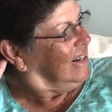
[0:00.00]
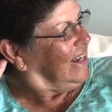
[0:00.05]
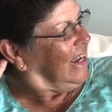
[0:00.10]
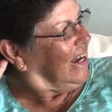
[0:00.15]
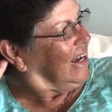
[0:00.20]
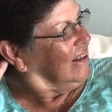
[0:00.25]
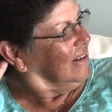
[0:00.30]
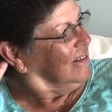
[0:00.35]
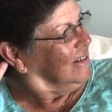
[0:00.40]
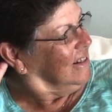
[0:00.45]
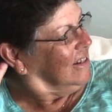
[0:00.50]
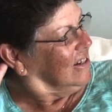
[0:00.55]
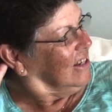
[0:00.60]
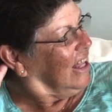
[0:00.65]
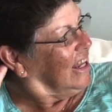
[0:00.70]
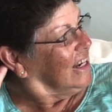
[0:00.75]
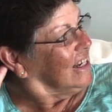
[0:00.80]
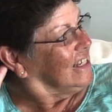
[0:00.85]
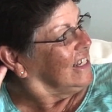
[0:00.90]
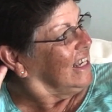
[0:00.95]
Yeah, there are a
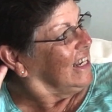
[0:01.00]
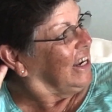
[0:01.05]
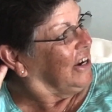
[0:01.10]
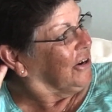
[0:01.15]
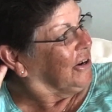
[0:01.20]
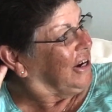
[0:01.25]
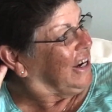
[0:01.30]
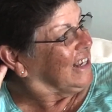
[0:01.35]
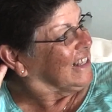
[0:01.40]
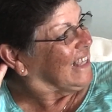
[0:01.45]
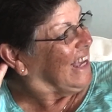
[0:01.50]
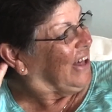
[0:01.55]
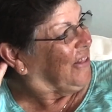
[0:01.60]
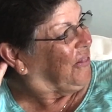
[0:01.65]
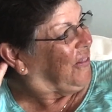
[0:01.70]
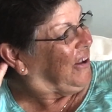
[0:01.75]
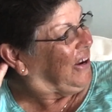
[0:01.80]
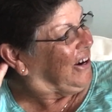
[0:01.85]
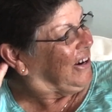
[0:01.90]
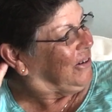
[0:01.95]
lot of dead areas out
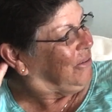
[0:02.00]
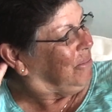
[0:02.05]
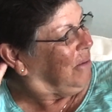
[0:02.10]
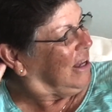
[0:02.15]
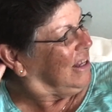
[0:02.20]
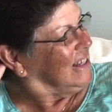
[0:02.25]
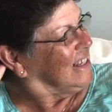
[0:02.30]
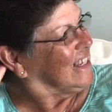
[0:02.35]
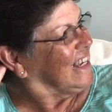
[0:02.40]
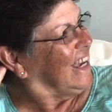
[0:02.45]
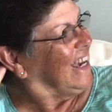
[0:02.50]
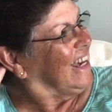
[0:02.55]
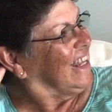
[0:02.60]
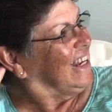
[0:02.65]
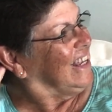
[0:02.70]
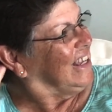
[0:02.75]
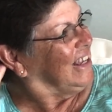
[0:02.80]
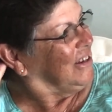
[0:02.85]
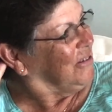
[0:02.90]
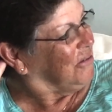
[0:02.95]
there. A lot Montana, of dead
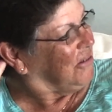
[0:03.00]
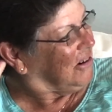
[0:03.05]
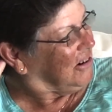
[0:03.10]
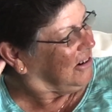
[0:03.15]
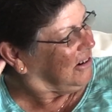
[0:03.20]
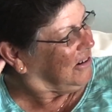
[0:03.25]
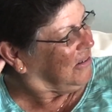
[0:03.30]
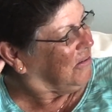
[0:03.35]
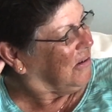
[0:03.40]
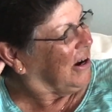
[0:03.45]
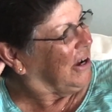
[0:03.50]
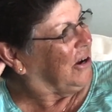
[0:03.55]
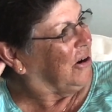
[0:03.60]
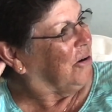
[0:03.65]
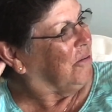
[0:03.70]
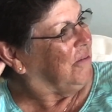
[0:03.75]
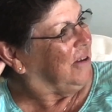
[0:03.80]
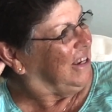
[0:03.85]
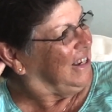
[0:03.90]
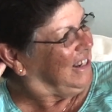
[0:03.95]
areas.
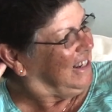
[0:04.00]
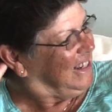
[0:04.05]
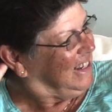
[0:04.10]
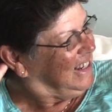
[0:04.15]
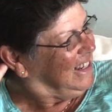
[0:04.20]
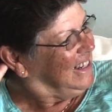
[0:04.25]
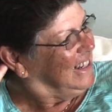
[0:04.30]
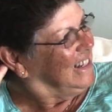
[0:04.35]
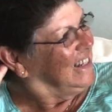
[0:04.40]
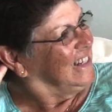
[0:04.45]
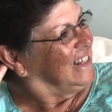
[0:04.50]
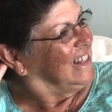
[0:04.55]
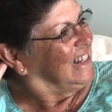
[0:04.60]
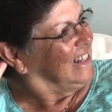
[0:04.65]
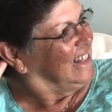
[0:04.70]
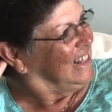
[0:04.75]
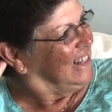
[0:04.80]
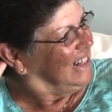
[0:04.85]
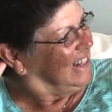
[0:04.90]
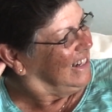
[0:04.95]
Wyoming
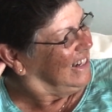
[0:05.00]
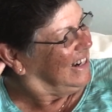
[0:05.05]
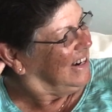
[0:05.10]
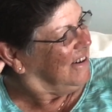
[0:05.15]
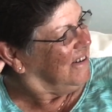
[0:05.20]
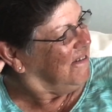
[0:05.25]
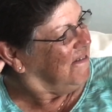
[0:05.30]
sometimes we